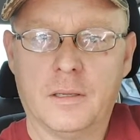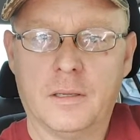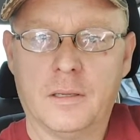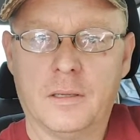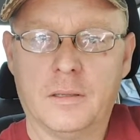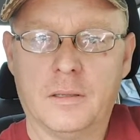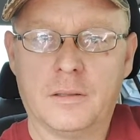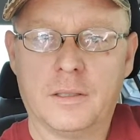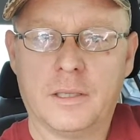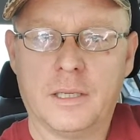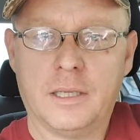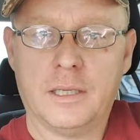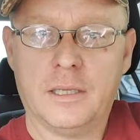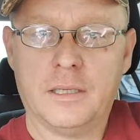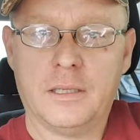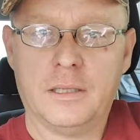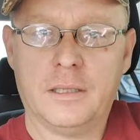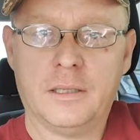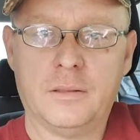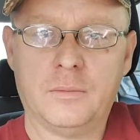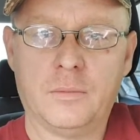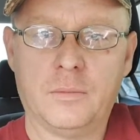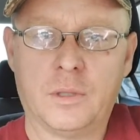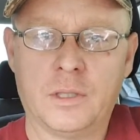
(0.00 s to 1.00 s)

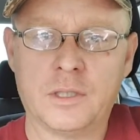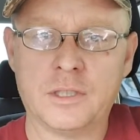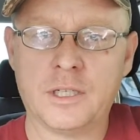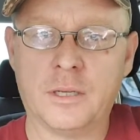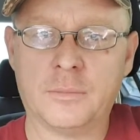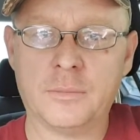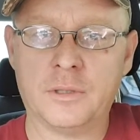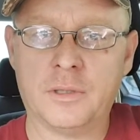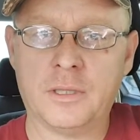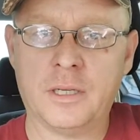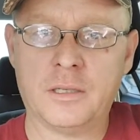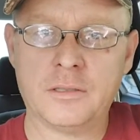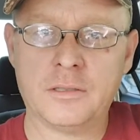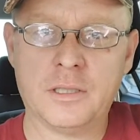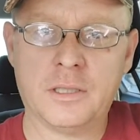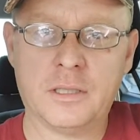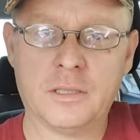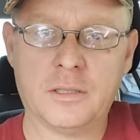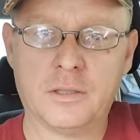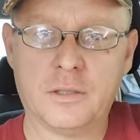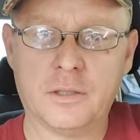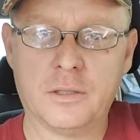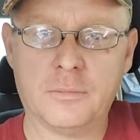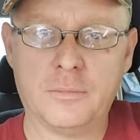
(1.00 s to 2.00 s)
Okay, What is Shipped To Now
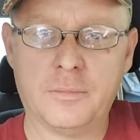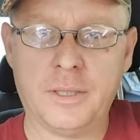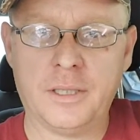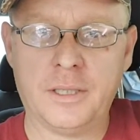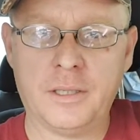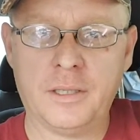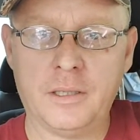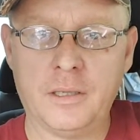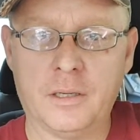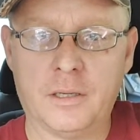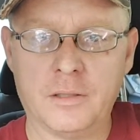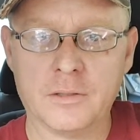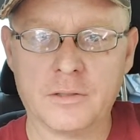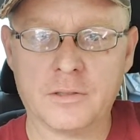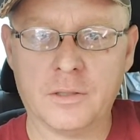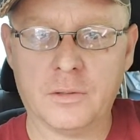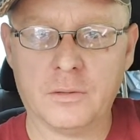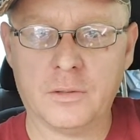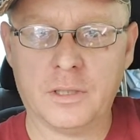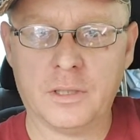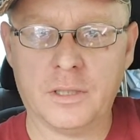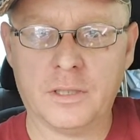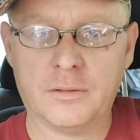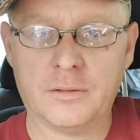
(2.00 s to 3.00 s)
said could be also
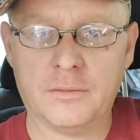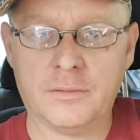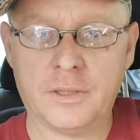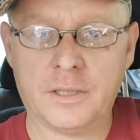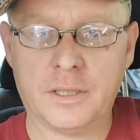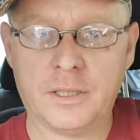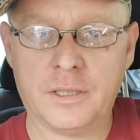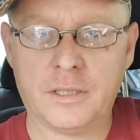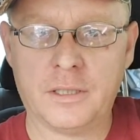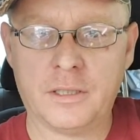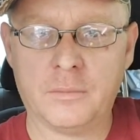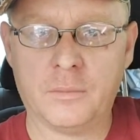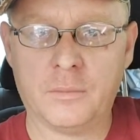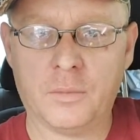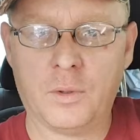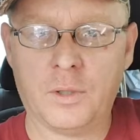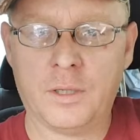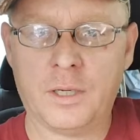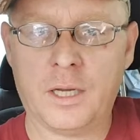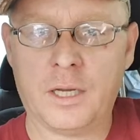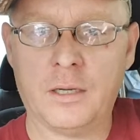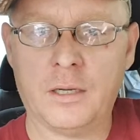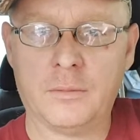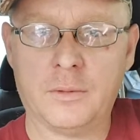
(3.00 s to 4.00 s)
lived in Des
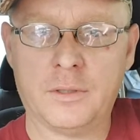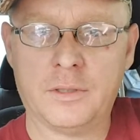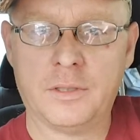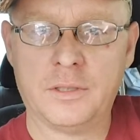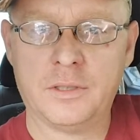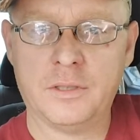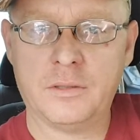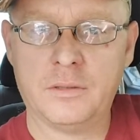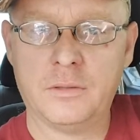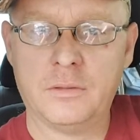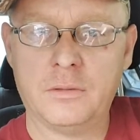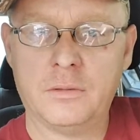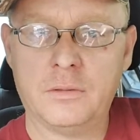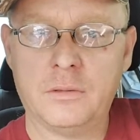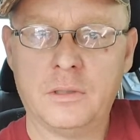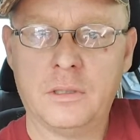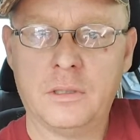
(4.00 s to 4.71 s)
Moines, Iowa too.